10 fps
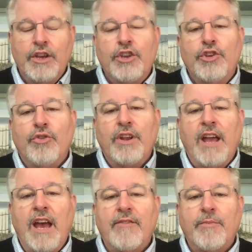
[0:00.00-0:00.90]
you can
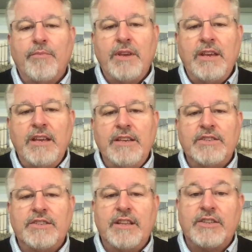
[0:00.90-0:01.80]
have a
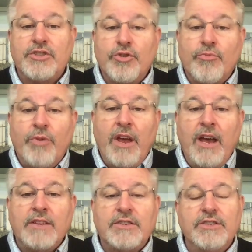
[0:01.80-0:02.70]
peace that
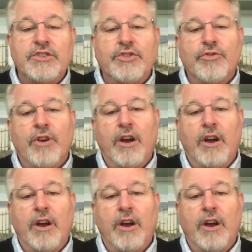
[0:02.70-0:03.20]
surpasses your